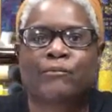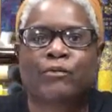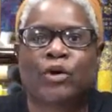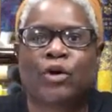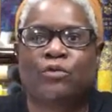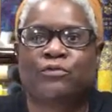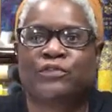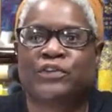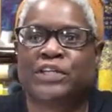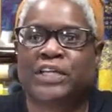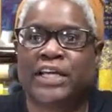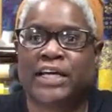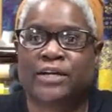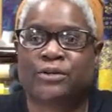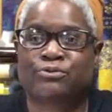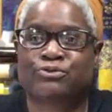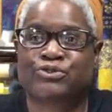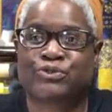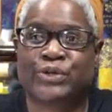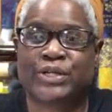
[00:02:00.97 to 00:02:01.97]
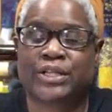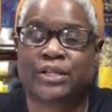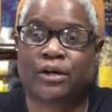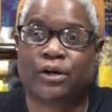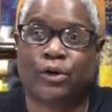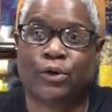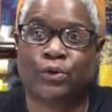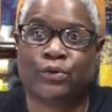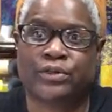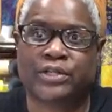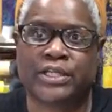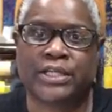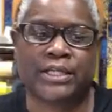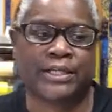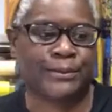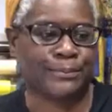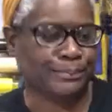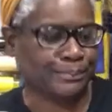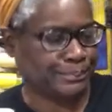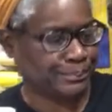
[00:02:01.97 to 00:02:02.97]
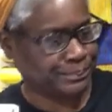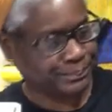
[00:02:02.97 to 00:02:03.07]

Hopefully I don't drink the whole thing.